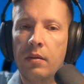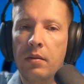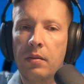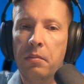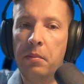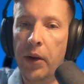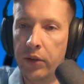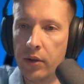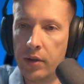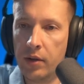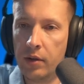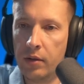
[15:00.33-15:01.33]
better
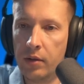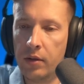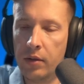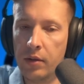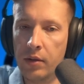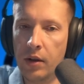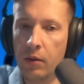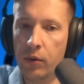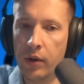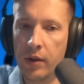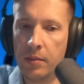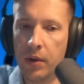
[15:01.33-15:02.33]
than I would
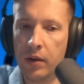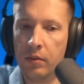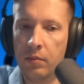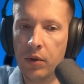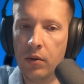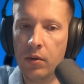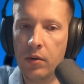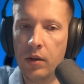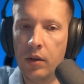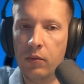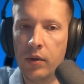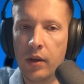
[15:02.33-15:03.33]
expect, because
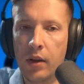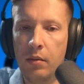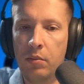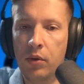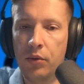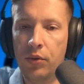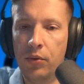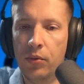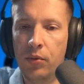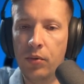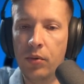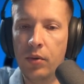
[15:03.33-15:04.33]
it was able
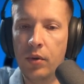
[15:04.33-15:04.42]
to